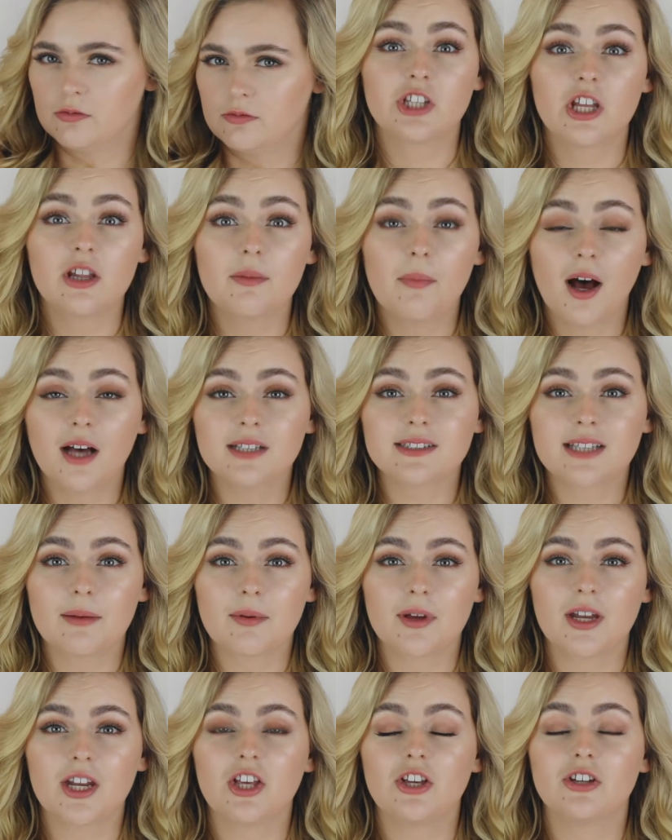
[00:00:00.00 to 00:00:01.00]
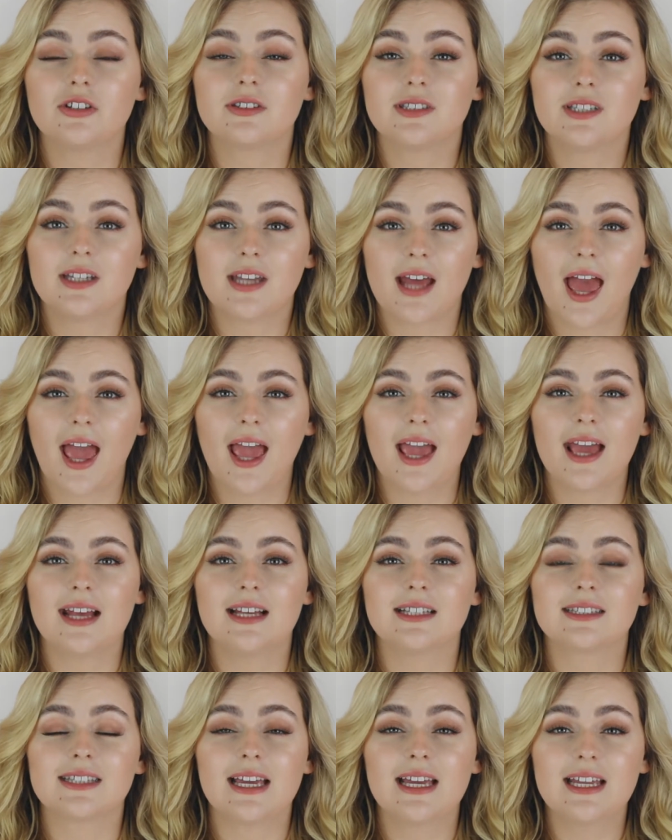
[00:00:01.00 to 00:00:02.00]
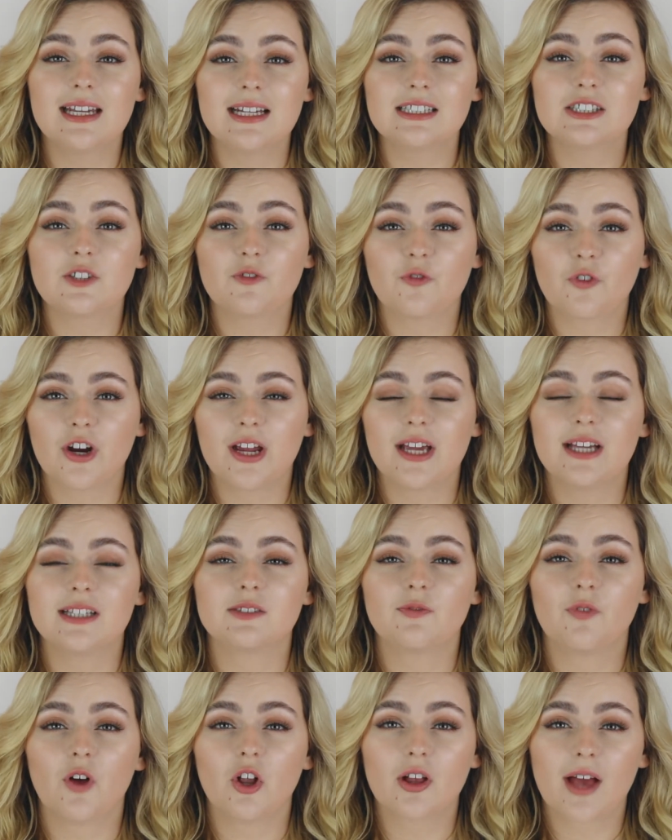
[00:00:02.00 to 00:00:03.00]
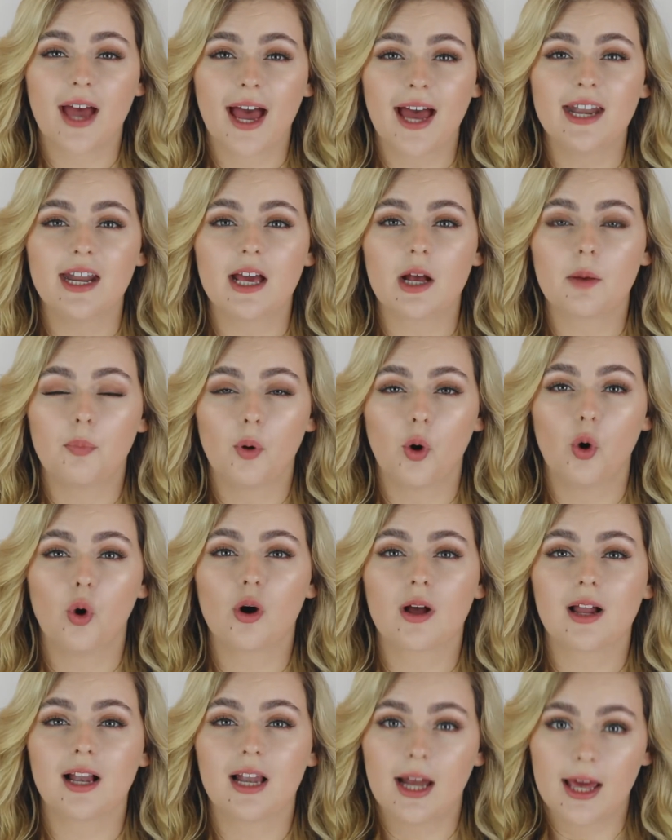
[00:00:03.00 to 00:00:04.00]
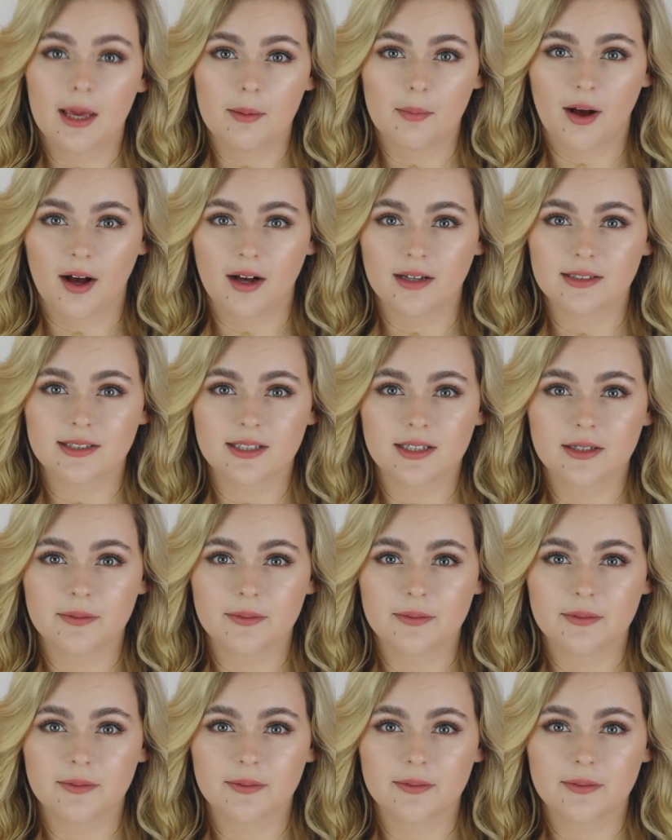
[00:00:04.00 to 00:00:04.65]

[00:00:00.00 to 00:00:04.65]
So the mask I'm going to use today is Innisfree's Volcanic Pore Clay Mask,